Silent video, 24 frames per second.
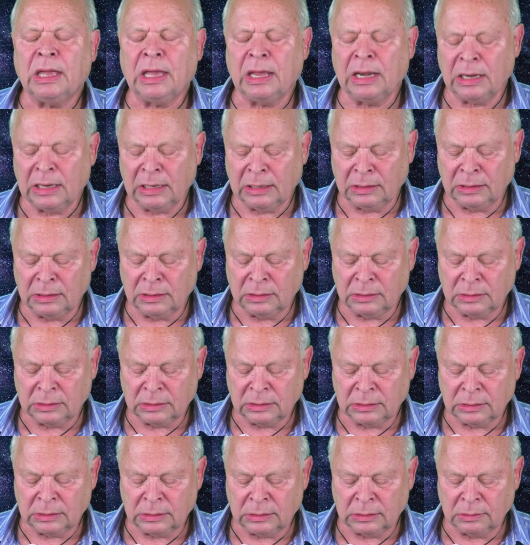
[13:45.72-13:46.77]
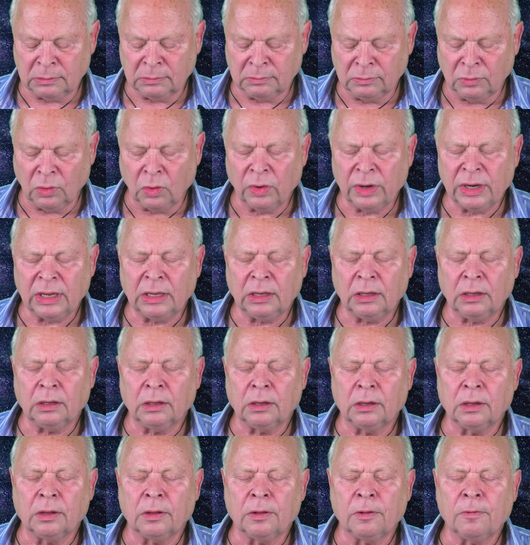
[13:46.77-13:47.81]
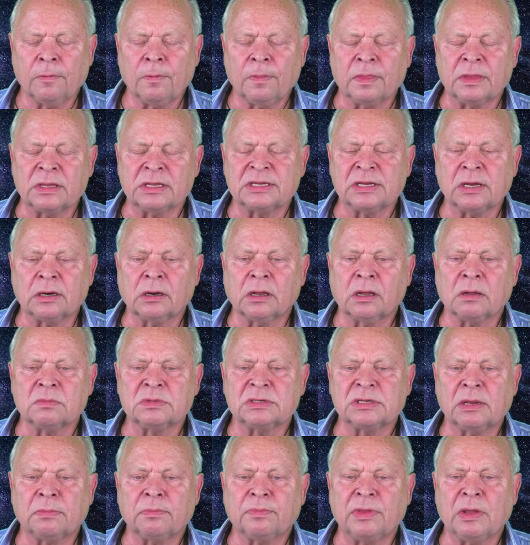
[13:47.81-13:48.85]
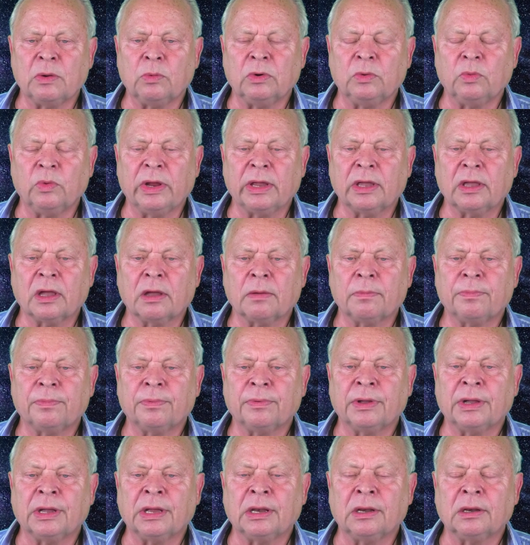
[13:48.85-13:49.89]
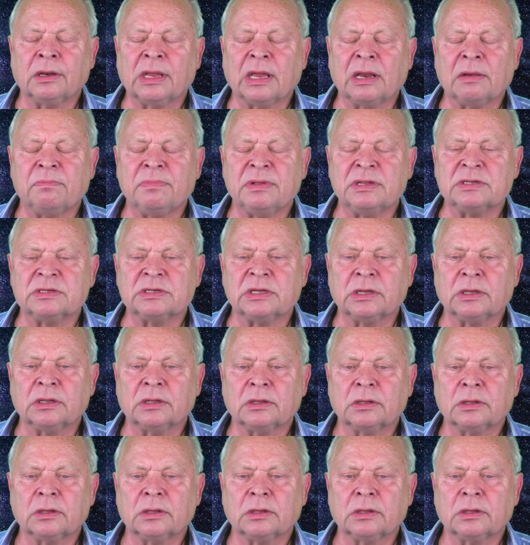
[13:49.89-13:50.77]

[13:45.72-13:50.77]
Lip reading: And then morning, sun comes up, they would wake up and get busy.